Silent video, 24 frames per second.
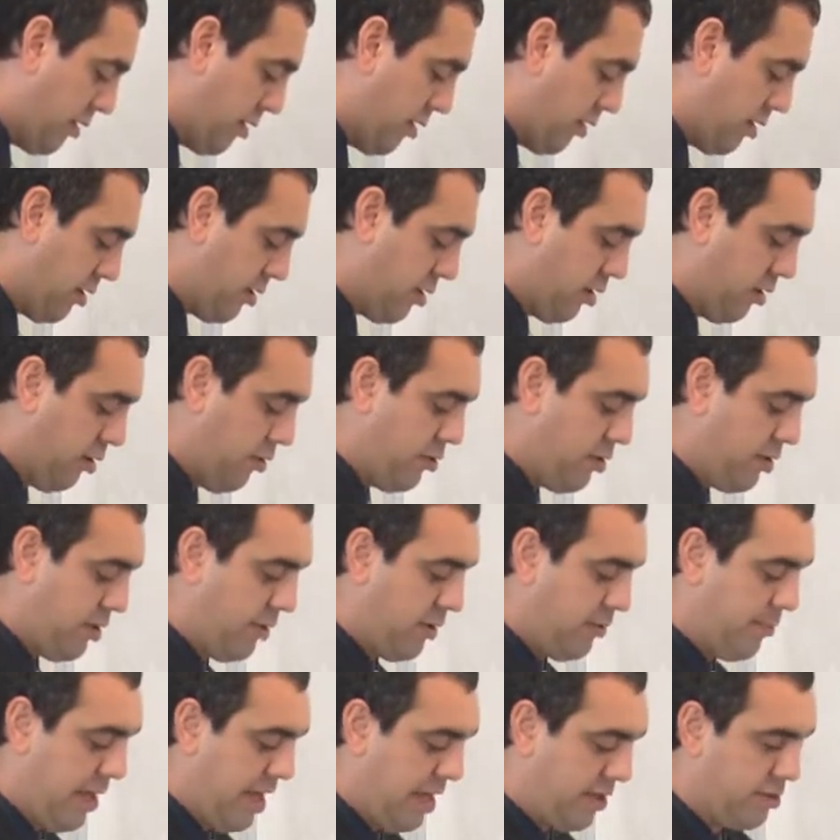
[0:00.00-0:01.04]
so the solution of
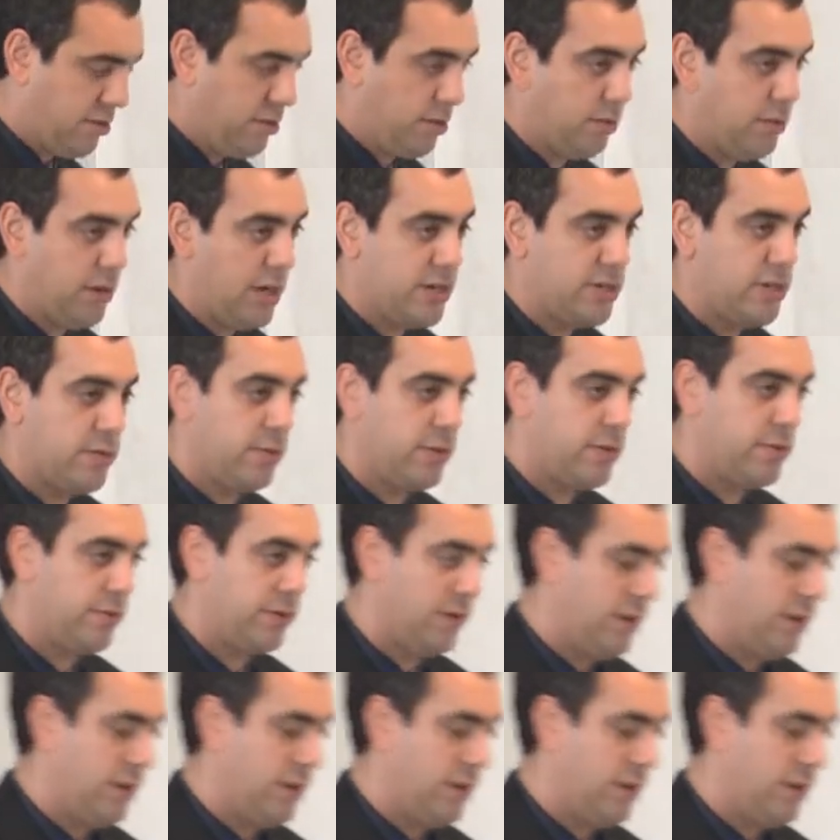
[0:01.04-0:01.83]
the master equation, which